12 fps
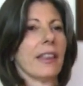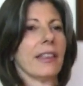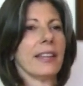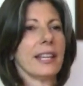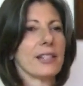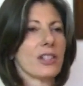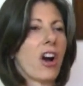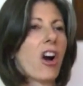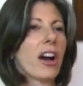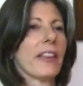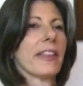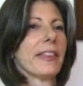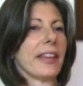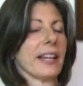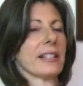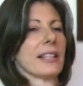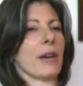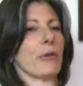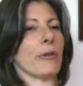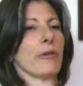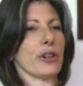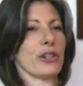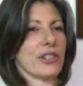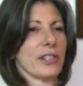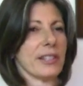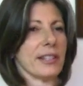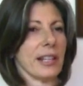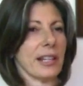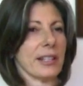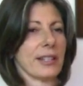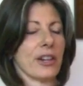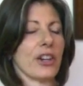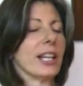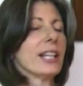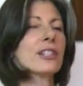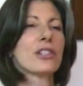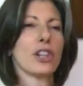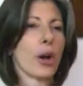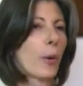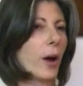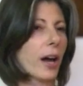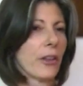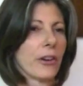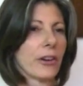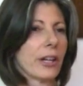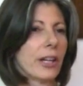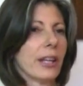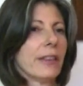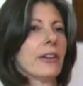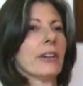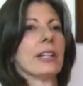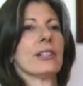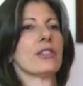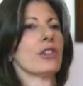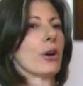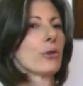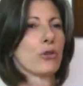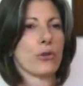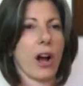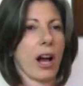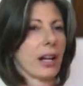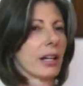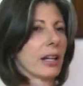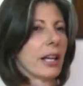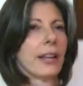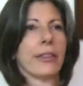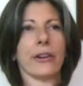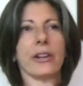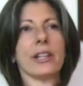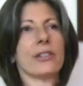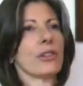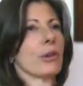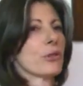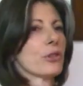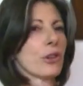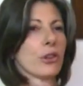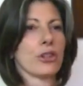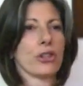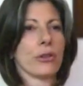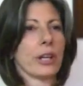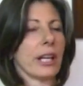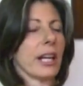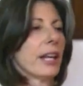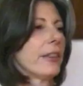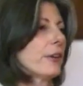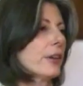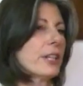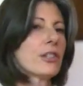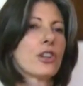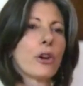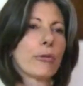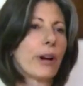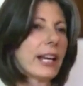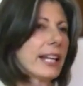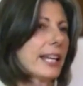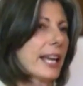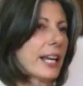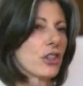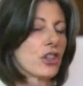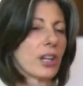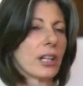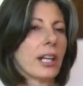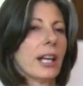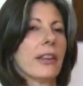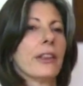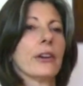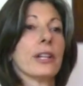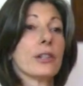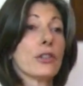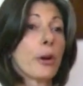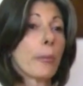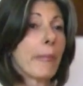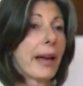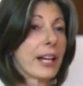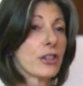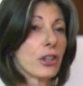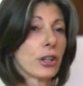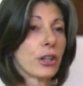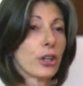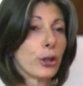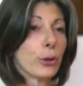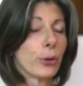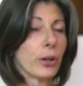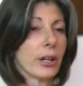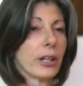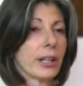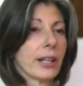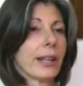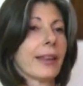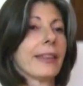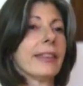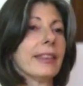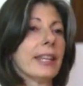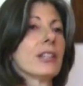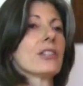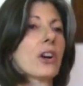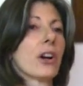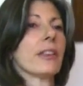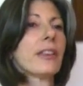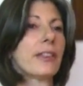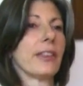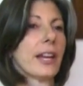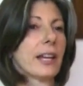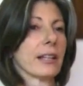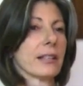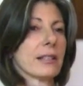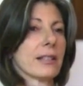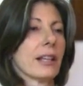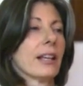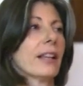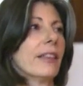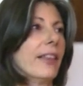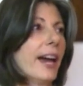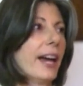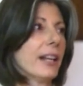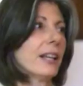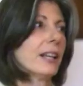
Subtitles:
These are the things that reverse disease. There is no other. There is no drug. There is no surgery. There is no radiation. There is no magic cure. These are the things that